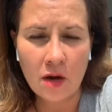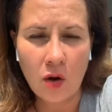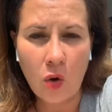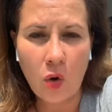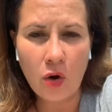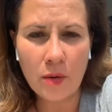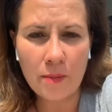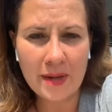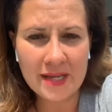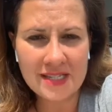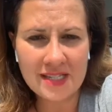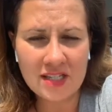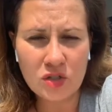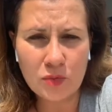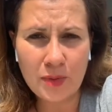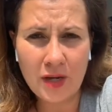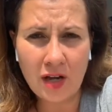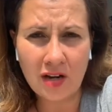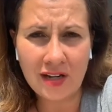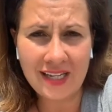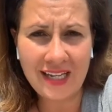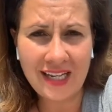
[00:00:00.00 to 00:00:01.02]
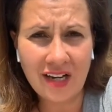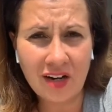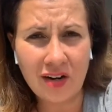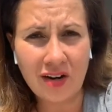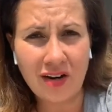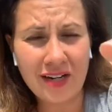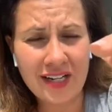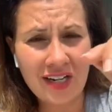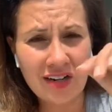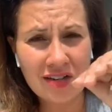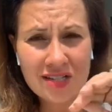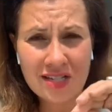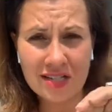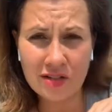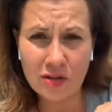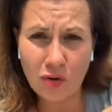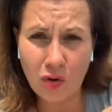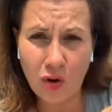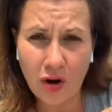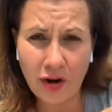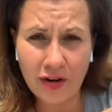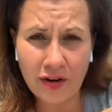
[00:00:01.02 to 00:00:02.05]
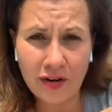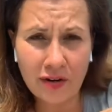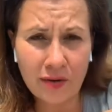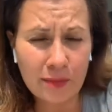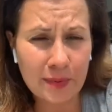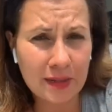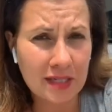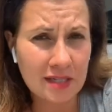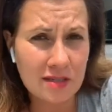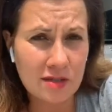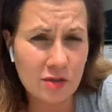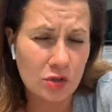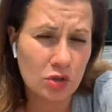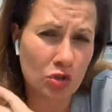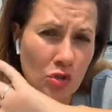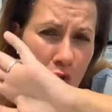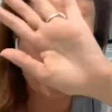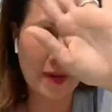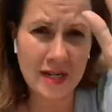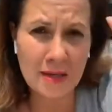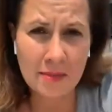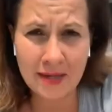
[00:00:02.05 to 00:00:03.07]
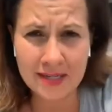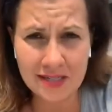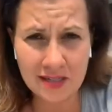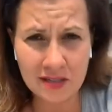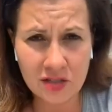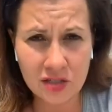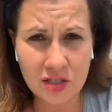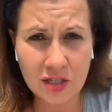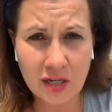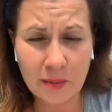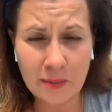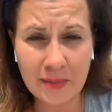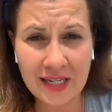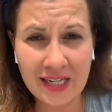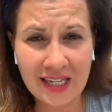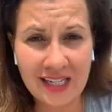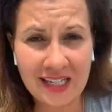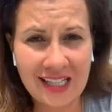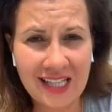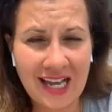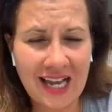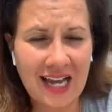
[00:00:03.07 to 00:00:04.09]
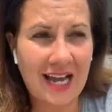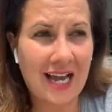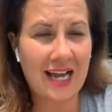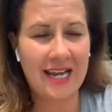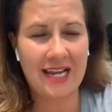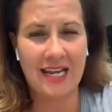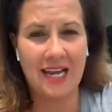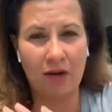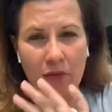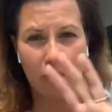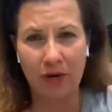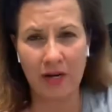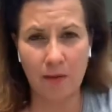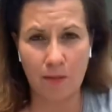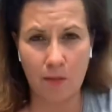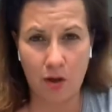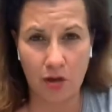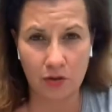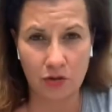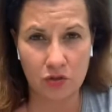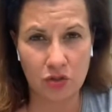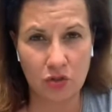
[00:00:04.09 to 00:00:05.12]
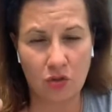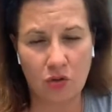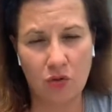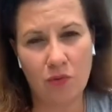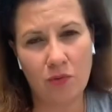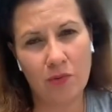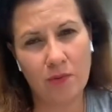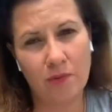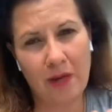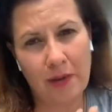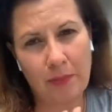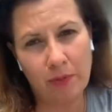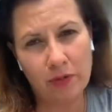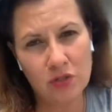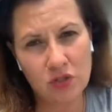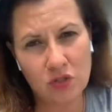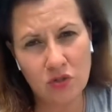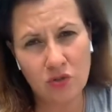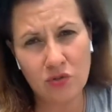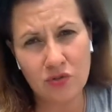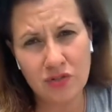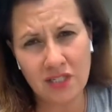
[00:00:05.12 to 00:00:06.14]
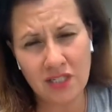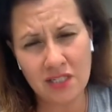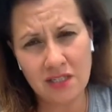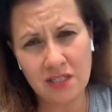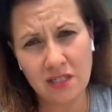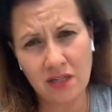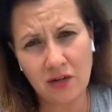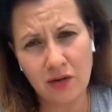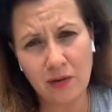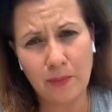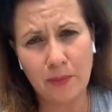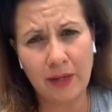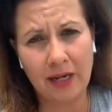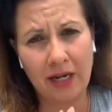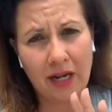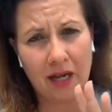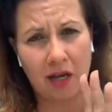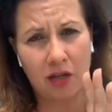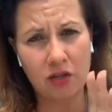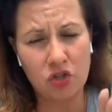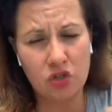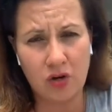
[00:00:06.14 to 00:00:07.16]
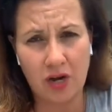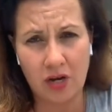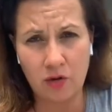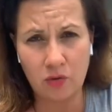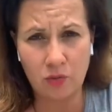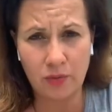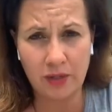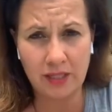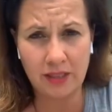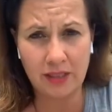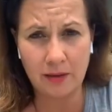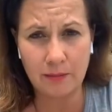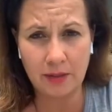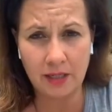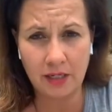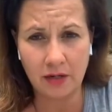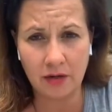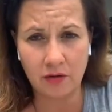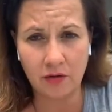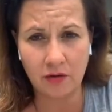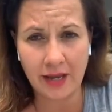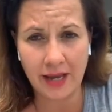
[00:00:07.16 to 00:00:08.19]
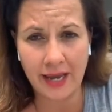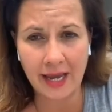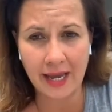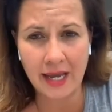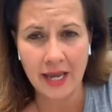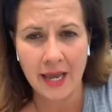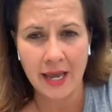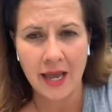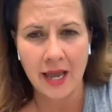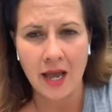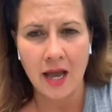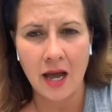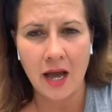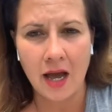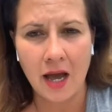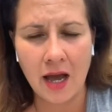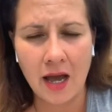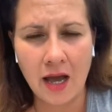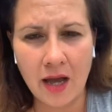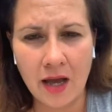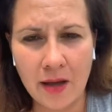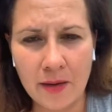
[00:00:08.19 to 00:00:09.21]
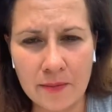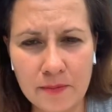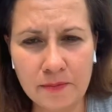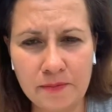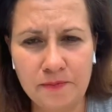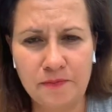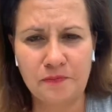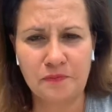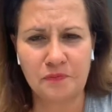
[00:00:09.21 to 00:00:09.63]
or message me on here. On here, it's a little harder because there's so many messages coming in that I can't read them all. So my personal is easier, but I'll try to read them here, okay? Um,